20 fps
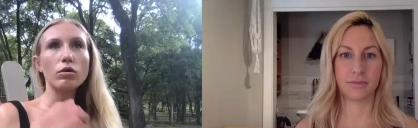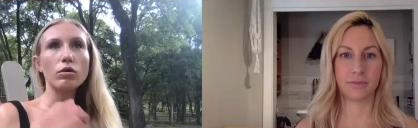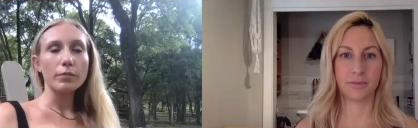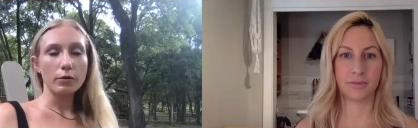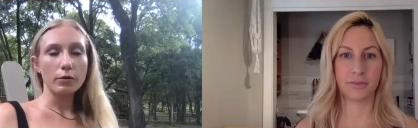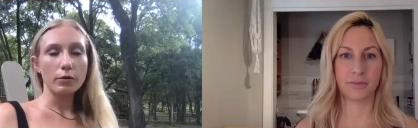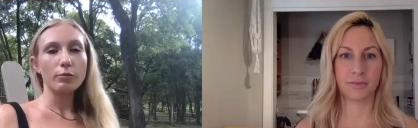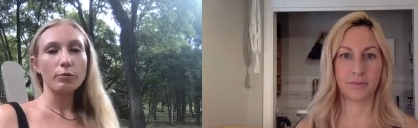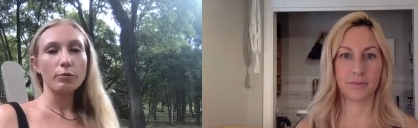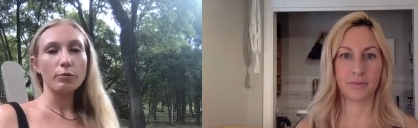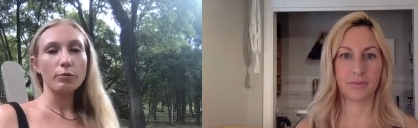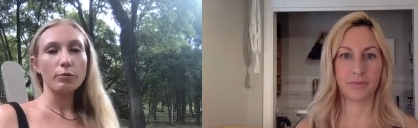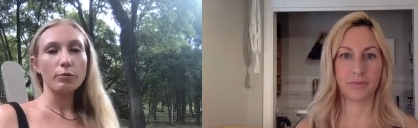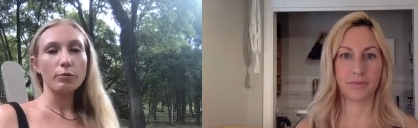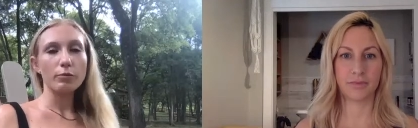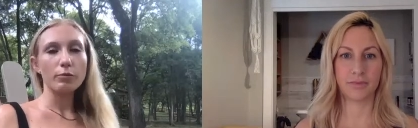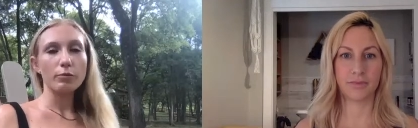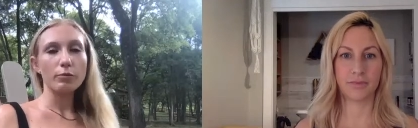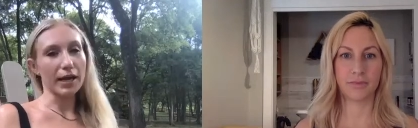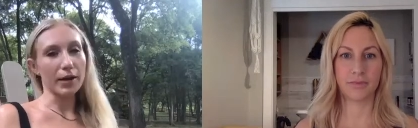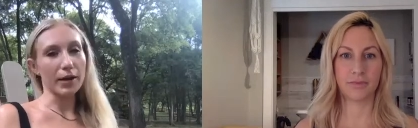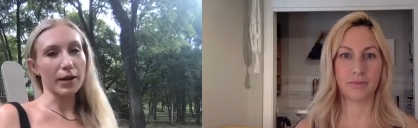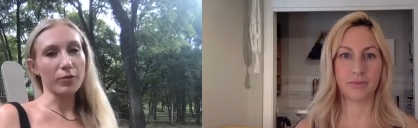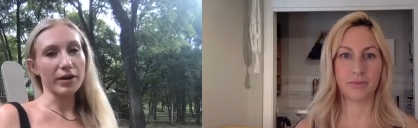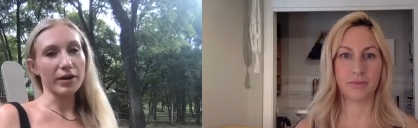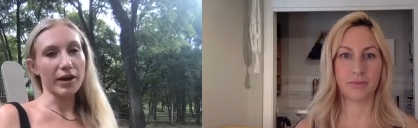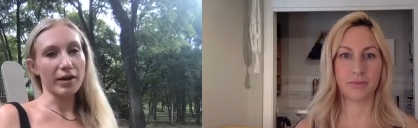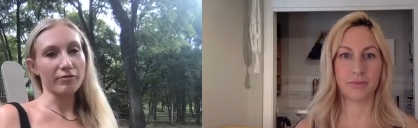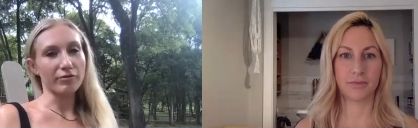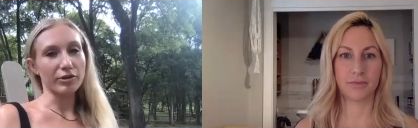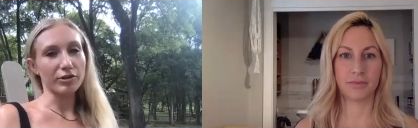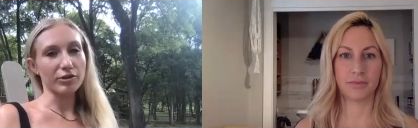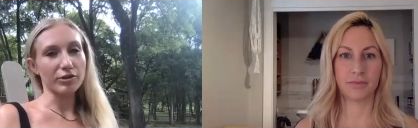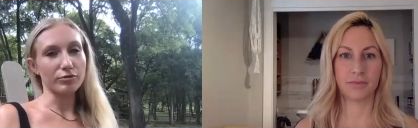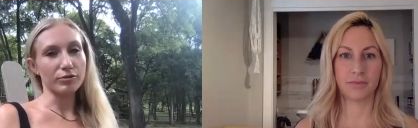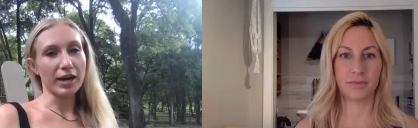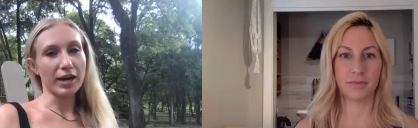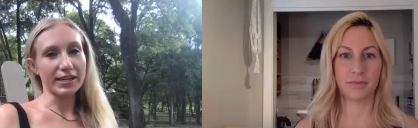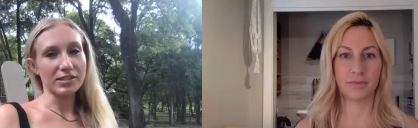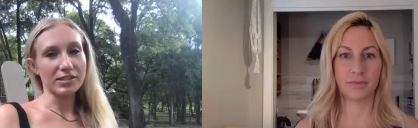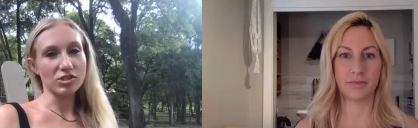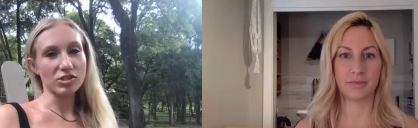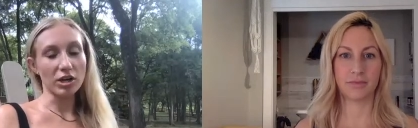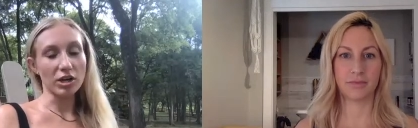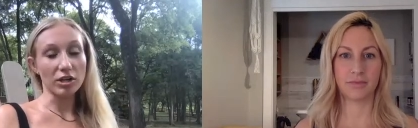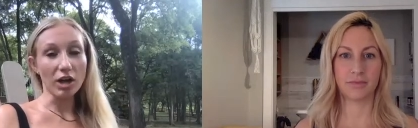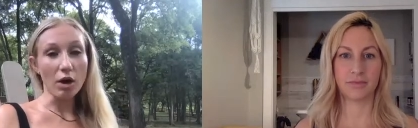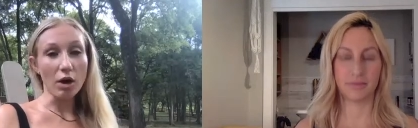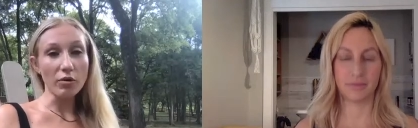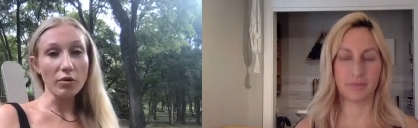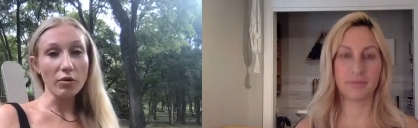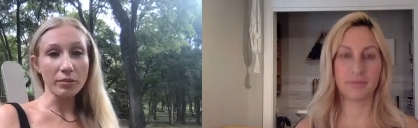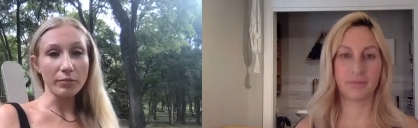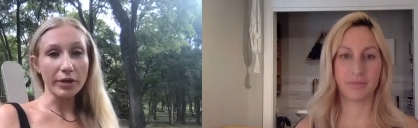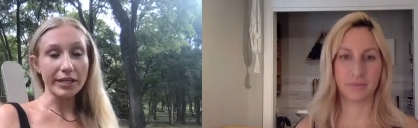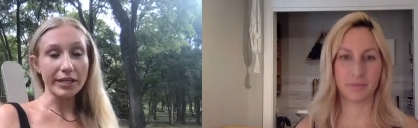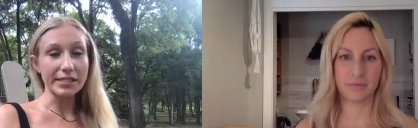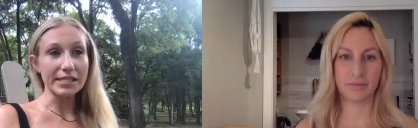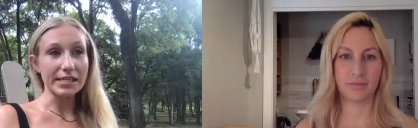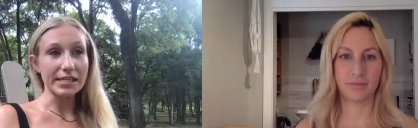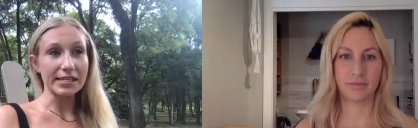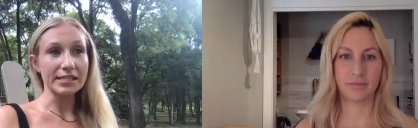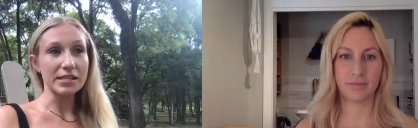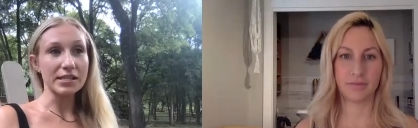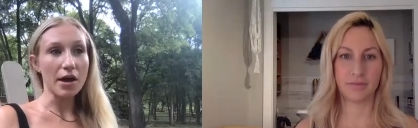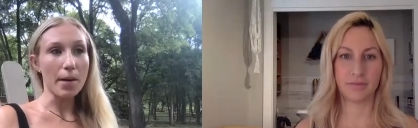Speaker 1: we should talk again whenever you guys are going places.